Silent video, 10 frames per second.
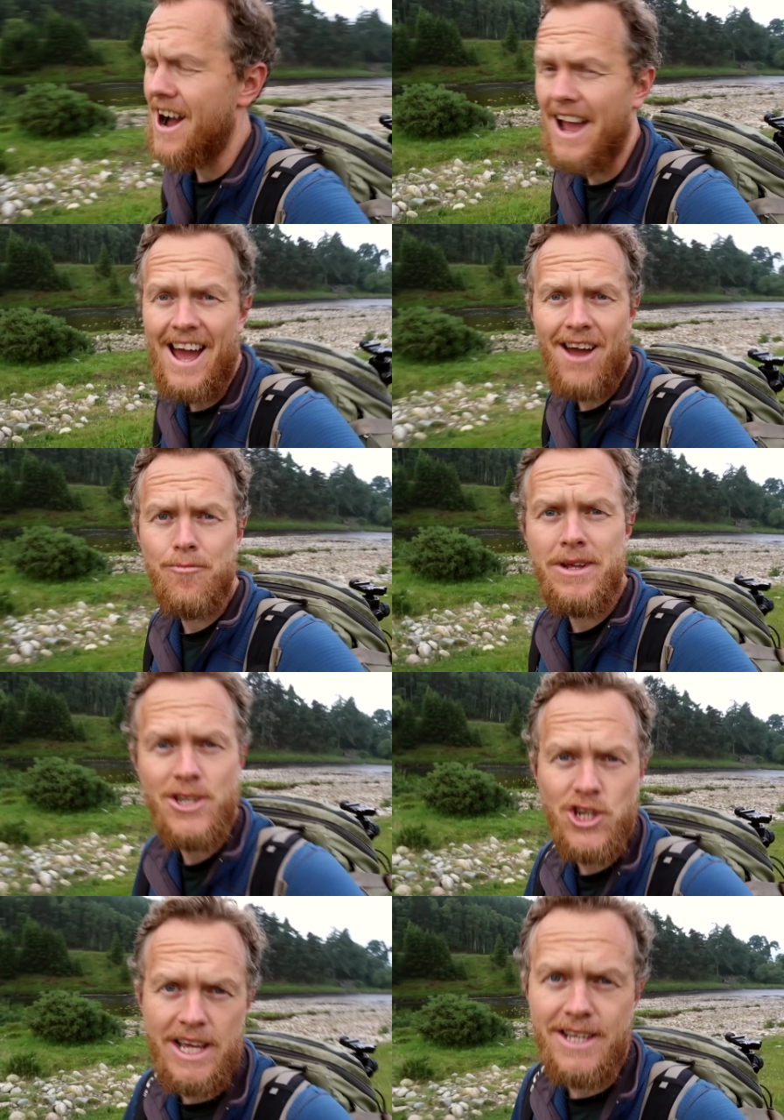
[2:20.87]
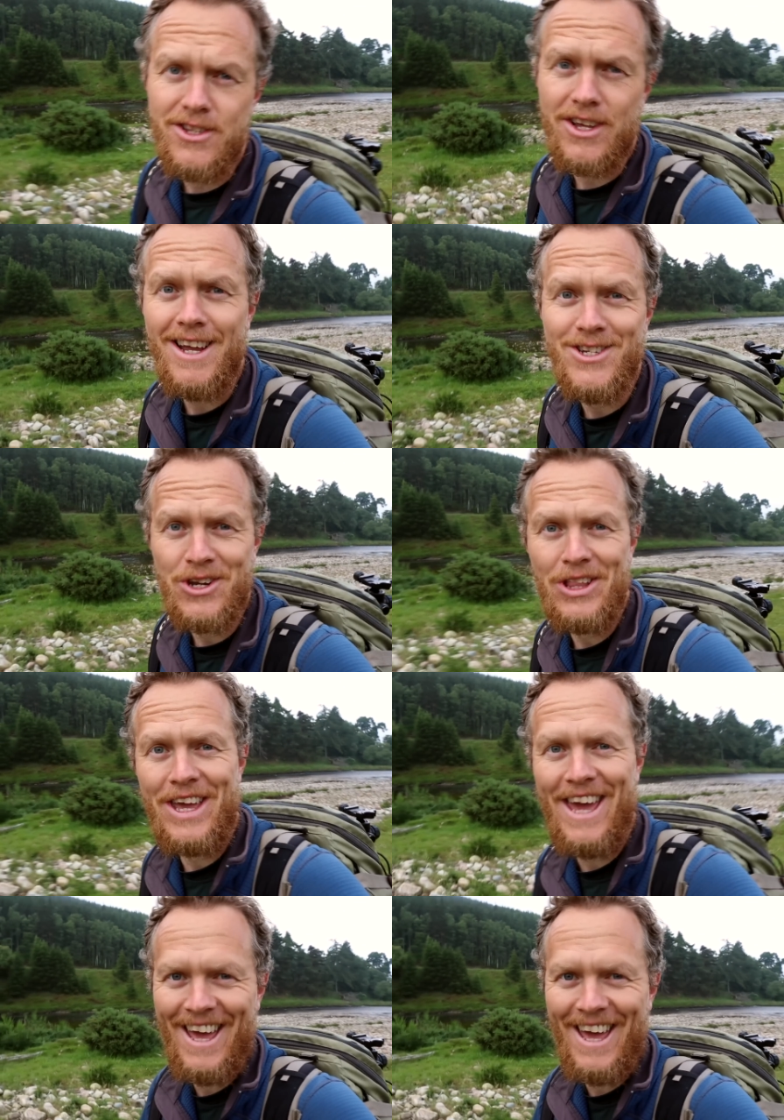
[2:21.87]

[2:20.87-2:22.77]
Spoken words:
I have been chased occasionally,